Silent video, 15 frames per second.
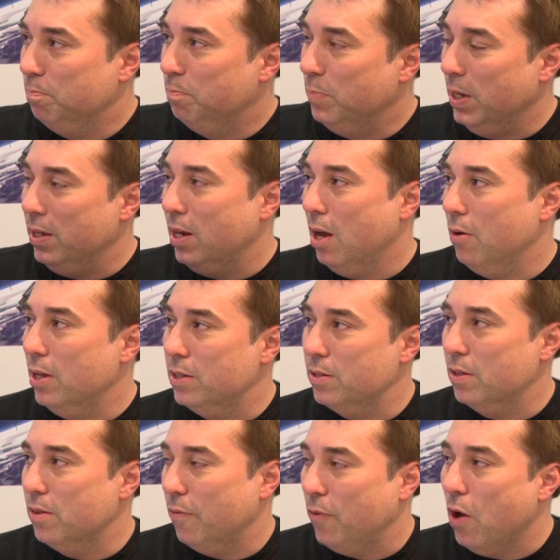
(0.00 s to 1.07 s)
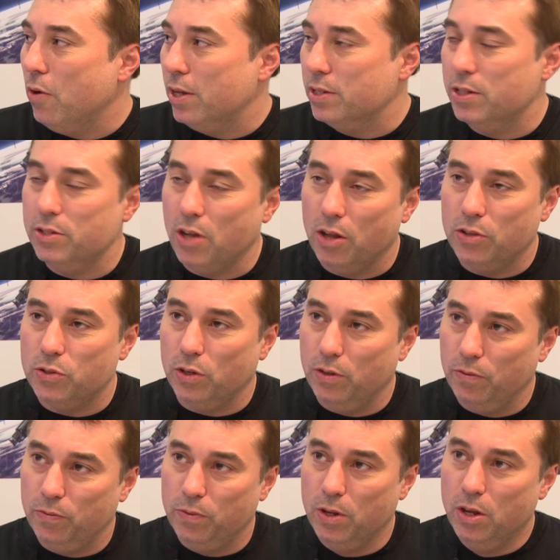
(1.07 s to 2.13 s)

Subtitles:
But the focus is on sort of